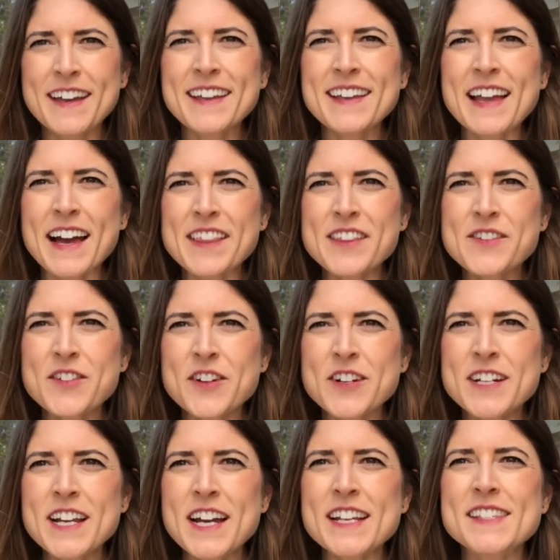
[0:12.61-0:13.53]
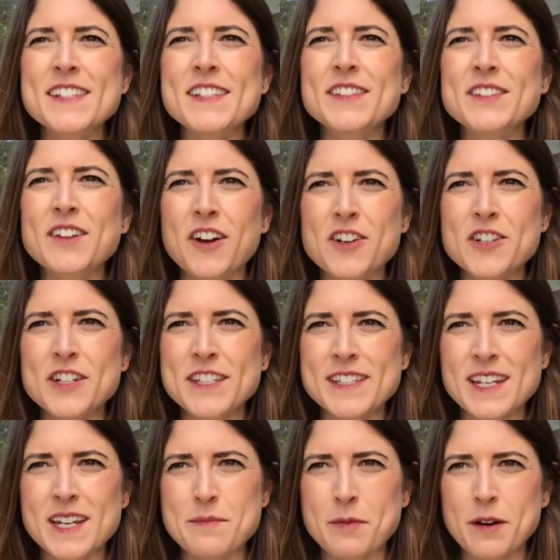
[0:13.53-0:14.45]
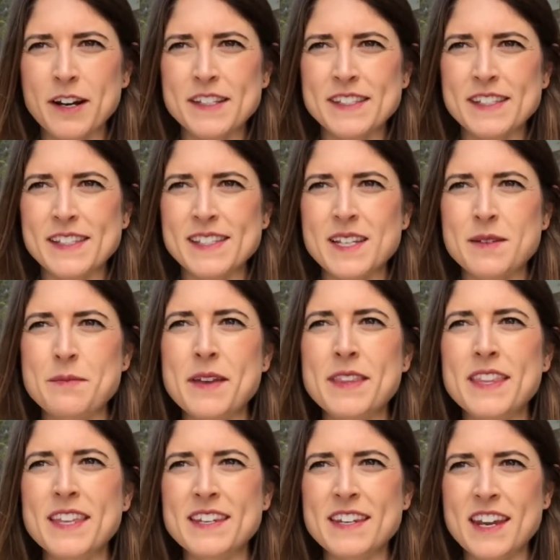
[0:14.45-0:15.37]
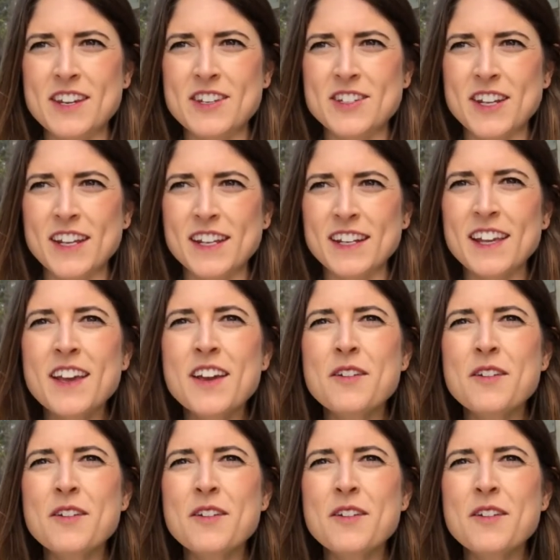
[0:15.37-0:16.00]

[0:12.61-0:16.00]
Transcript: California has the largest state park system in the nation